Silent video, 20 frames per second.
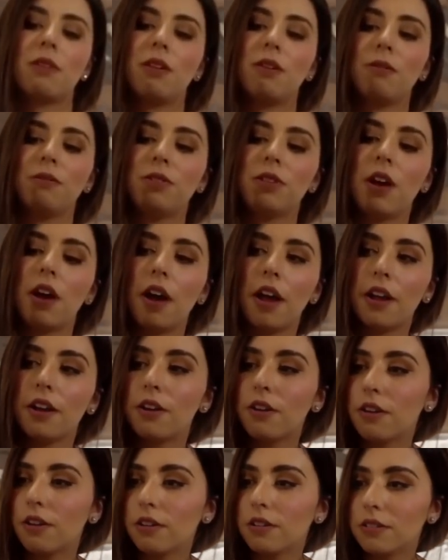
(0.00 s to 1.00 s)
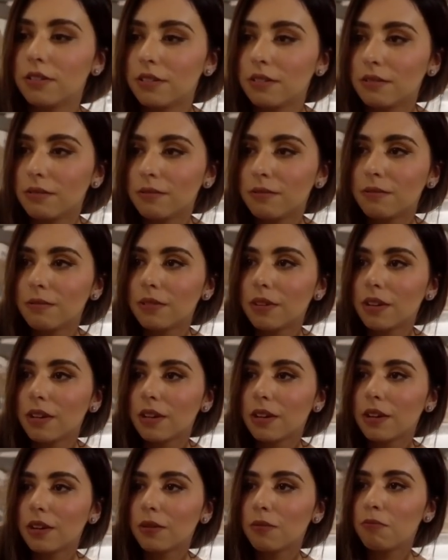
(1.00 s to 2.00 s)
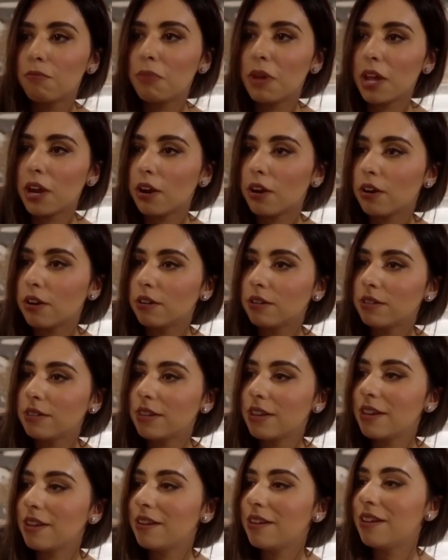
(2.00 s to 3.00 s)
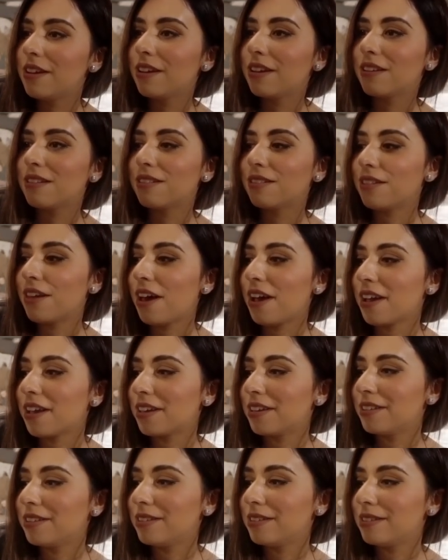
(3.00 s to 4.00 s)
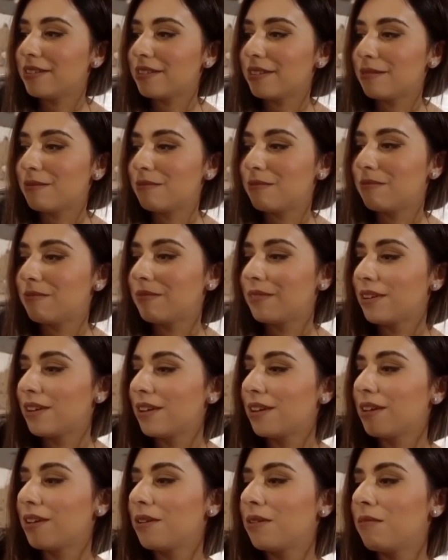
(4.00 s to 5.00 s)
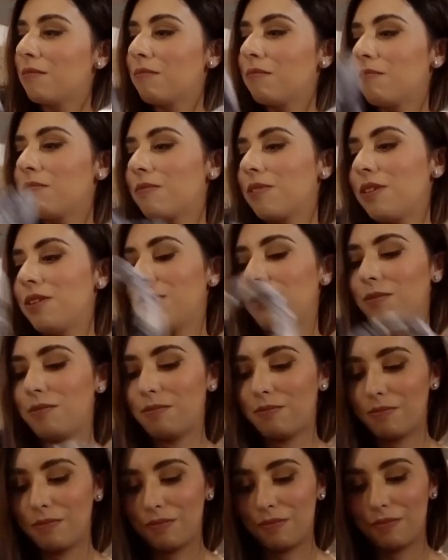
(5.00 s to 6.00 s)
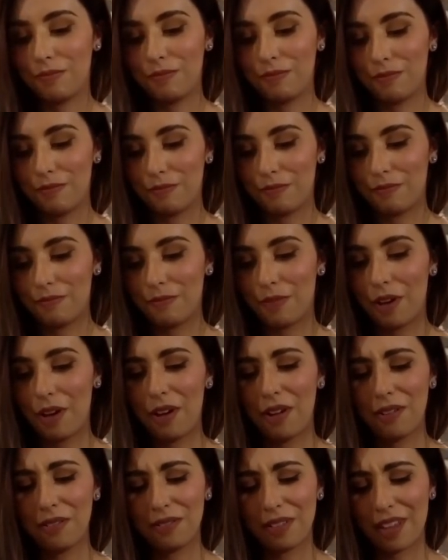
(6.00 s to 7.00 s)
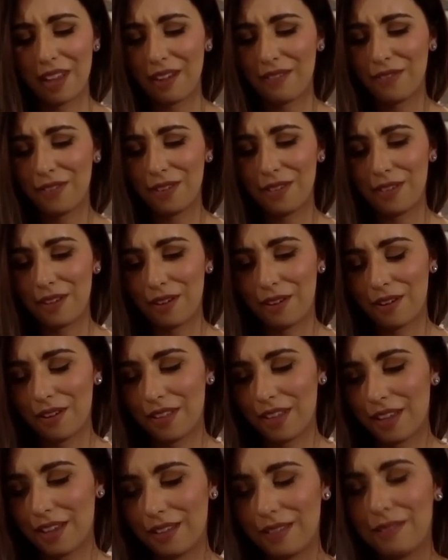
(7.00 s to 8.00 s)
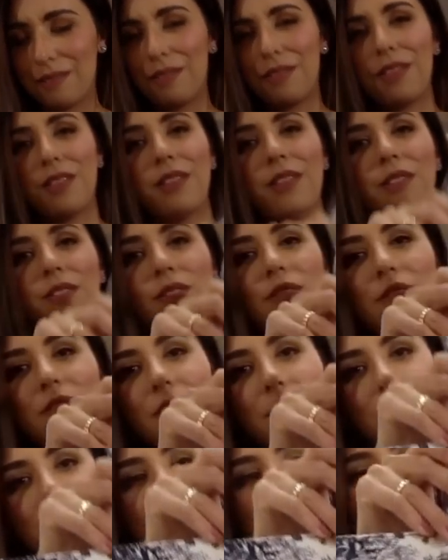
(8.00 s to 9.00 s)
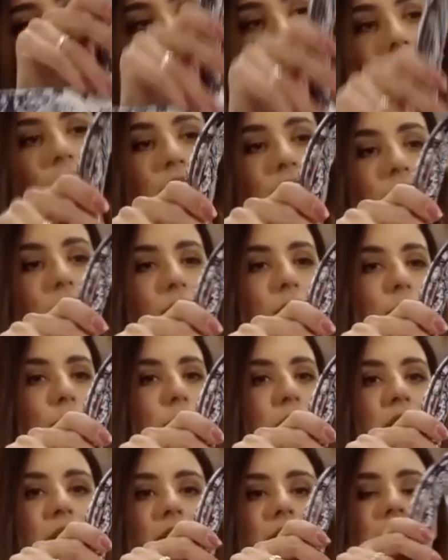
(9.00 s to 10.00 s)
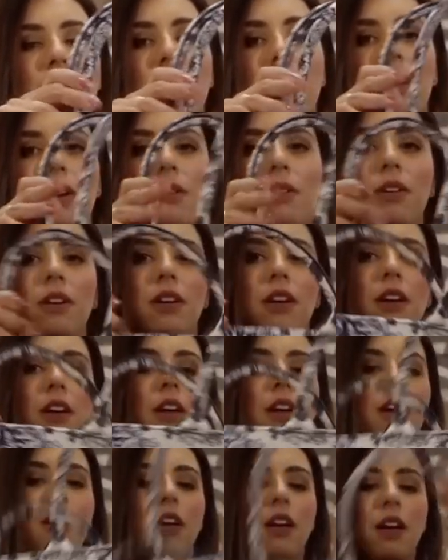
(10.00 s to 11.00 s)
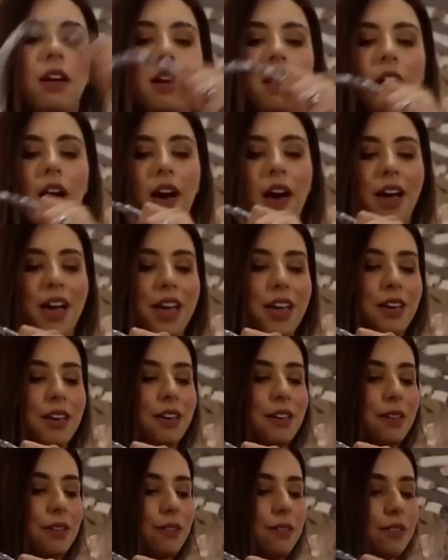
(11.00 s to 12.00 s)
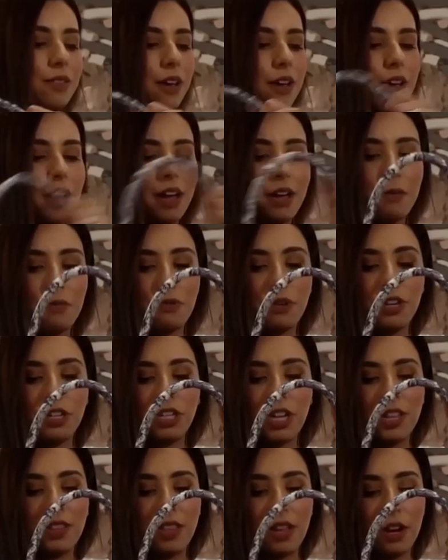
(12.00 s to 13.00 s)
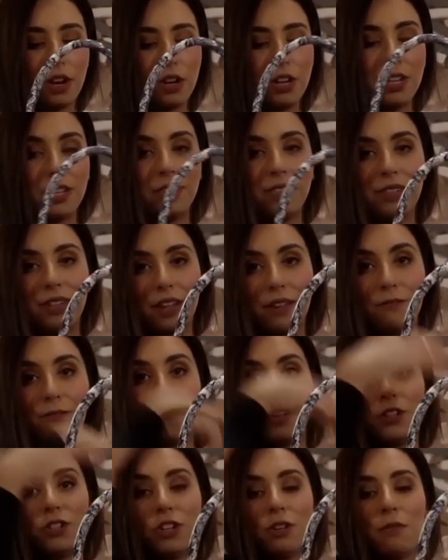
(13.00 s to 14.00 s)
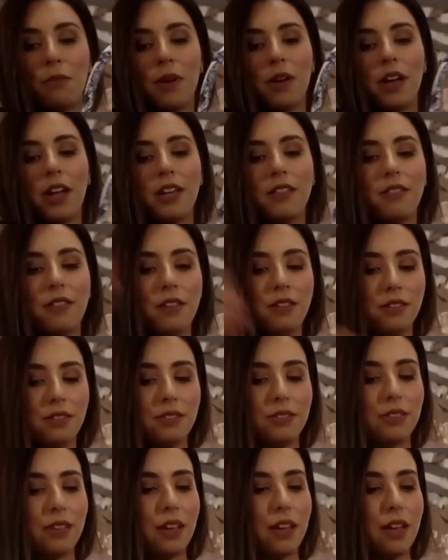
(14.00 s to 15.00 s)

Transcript: know, tigers and bears and lions and, you know, all, like, everything, like, it's just a stunning bag. Now, I appreciate the artistic vision behind this.